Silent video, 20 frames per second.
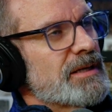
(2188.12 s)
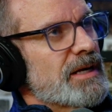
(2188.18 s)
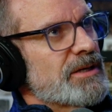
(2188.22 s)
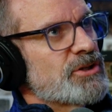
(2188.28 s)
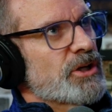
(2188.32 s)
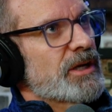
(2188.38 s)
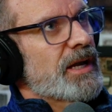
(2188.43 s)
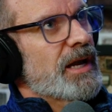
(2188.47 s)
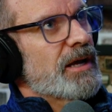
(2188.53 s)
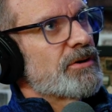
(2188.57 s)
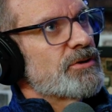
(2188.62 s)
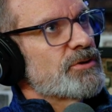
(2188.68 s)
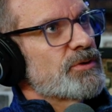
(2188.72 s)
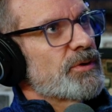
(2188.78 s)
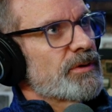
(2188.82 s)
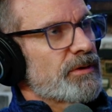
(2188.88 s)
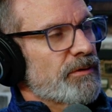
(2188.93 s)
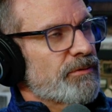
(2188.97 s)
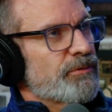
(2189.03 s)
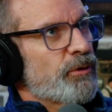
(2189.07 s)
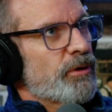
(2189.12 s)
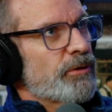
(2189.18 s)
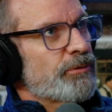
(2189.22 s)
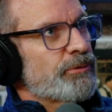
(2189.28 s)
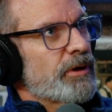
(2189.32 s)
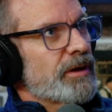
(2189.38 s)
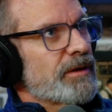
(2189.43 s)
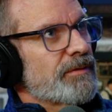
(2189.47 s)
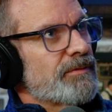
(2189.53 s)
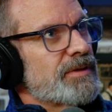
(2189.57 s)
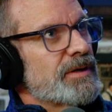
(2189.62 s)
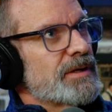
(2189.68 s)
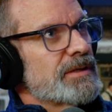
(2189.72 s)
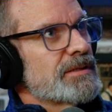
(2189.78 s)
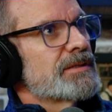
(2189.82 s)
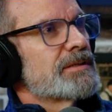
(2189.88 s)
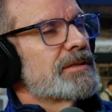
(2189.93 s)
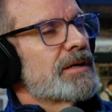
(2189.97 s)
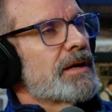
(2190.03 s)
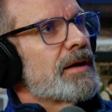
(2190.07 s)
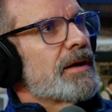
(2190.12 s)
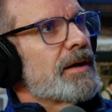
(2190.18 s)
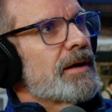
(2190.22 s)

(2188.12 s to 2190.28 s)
educators are at the forefront of this.